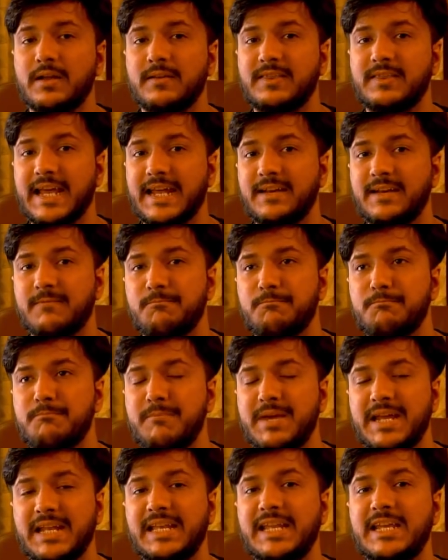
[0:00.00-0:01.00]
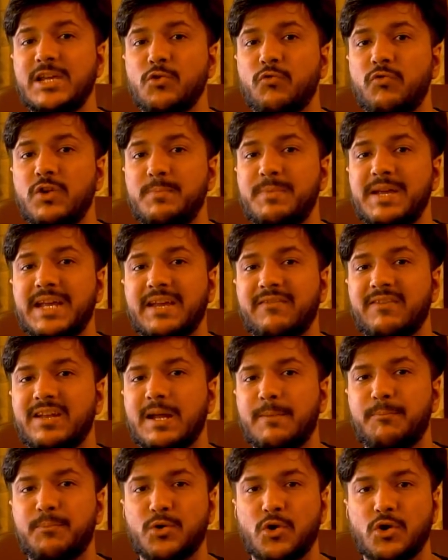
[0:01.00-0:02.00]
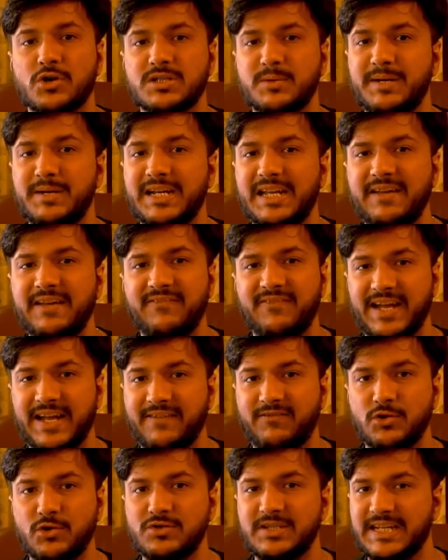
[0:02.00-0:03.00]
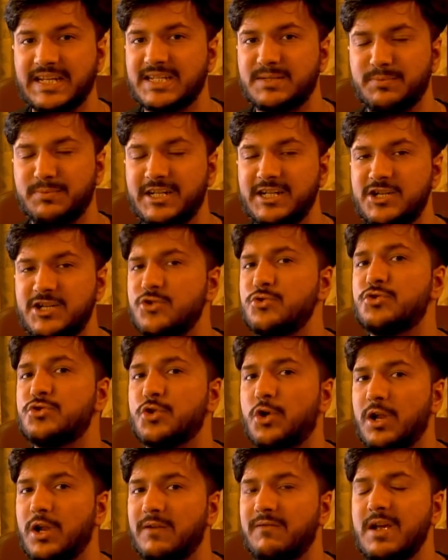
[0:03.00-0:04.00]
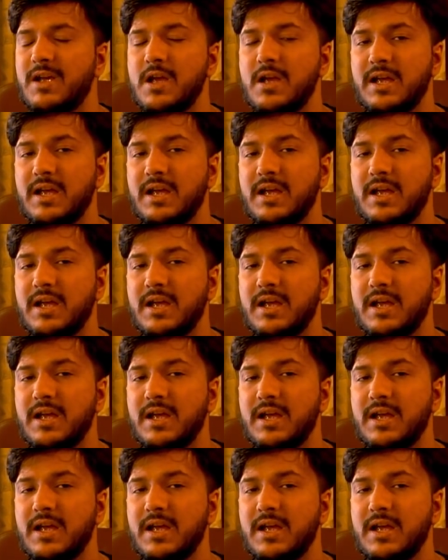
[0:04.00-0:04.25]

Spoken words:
Then mainly you would be given approximately 5 to 6 minutes to solve